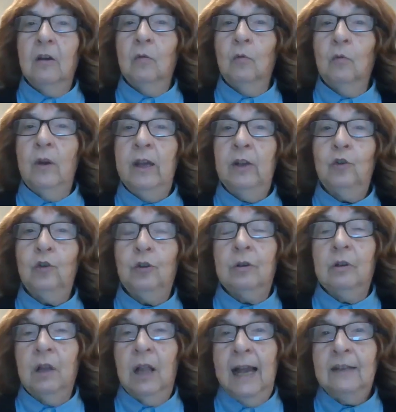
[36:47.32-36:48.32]
which
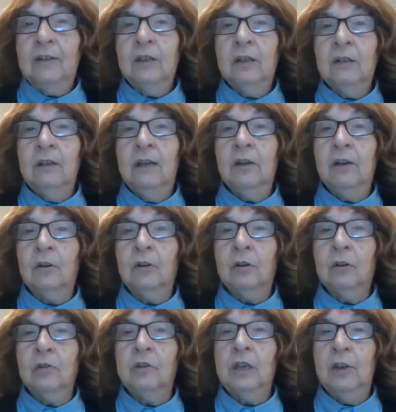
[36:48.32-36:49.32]
classically
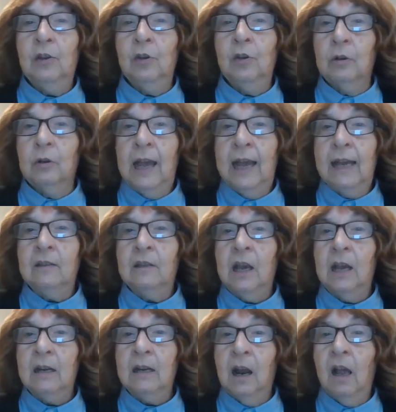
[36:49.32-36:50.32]
occurs in your legs
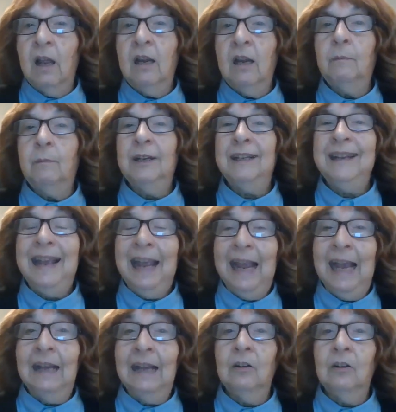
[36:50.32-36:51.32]
at night, but
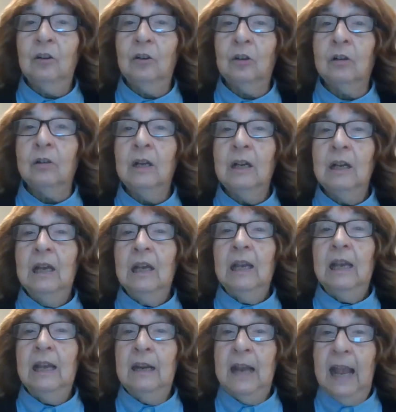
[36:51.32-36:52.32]
can occur
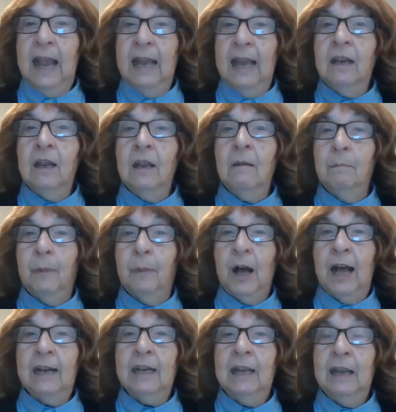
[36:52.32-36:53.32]
in any
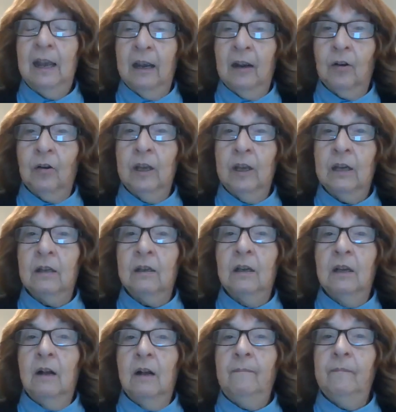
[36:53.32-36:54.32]
body area
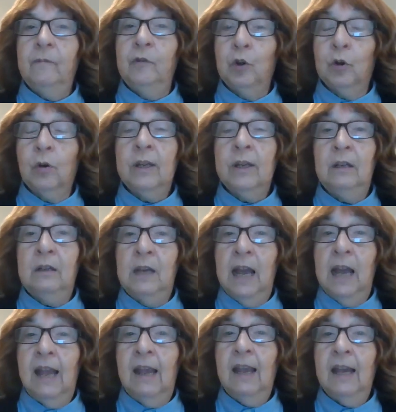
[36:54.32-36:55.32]
during the
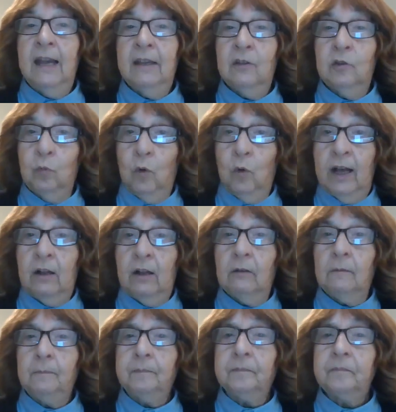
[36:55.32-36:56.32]
day as
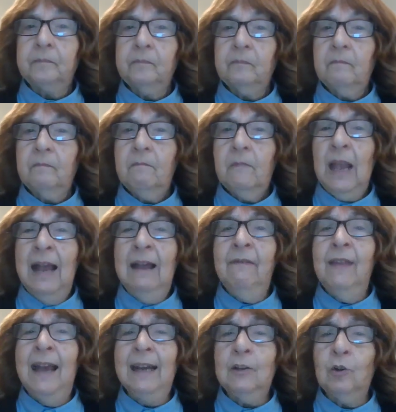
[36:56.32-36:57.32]
well.
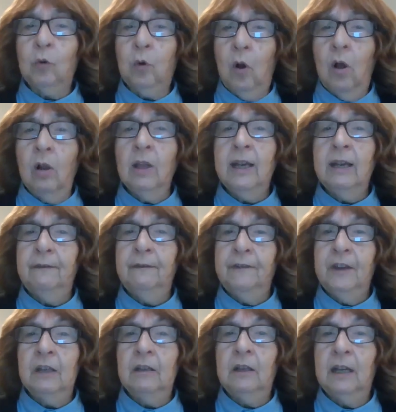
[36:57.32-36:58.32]
And that crawling
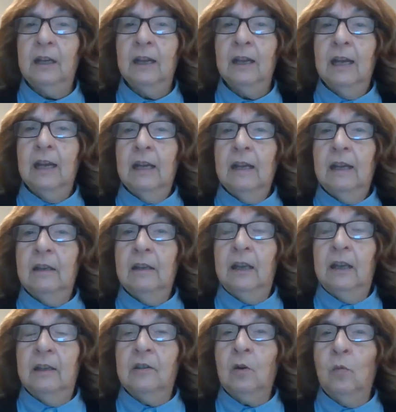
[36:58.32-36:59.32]
feeling
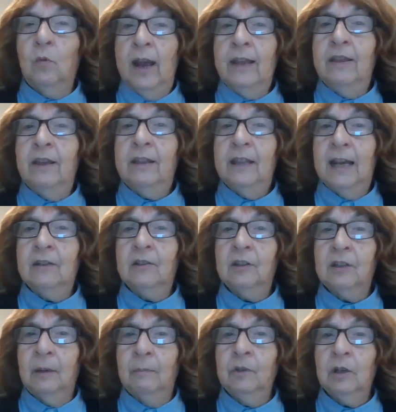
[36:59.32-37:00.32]
is a way that that is
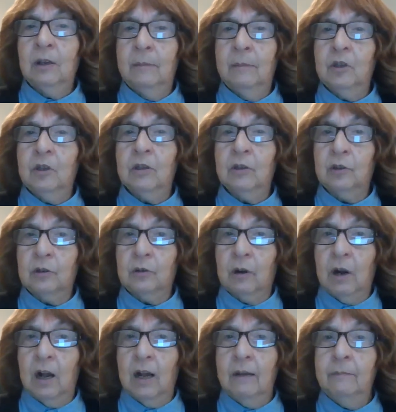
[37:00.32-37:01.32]
sometimes
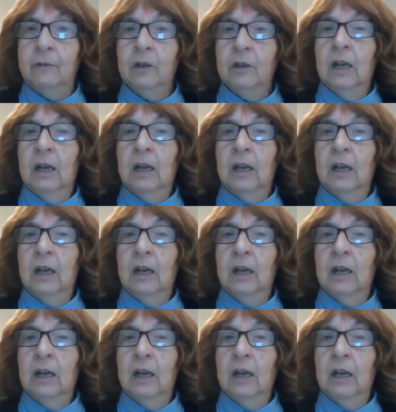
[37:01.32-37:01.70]
described.